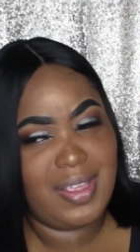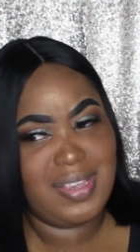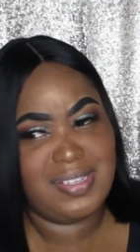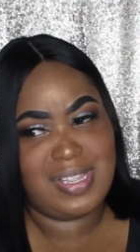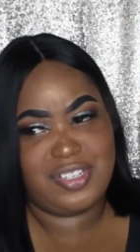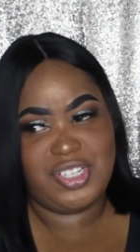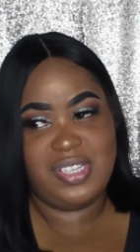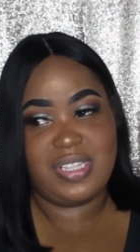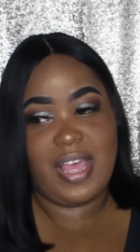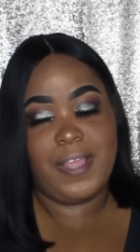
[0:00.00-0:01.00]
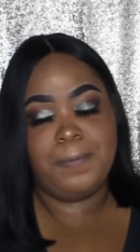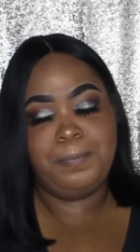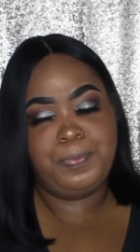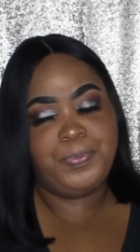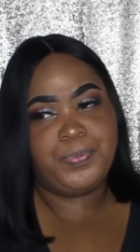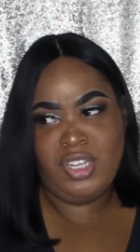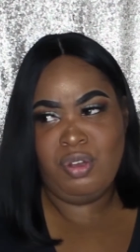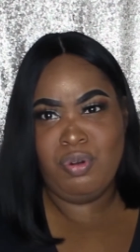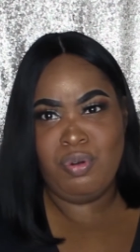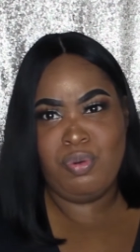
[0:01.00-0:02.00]
And he's, she's like,
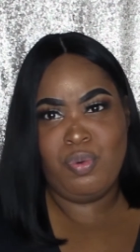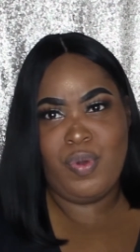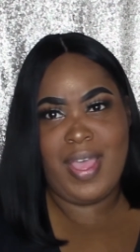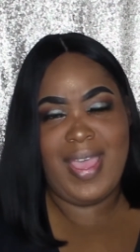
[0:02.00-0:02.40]
who?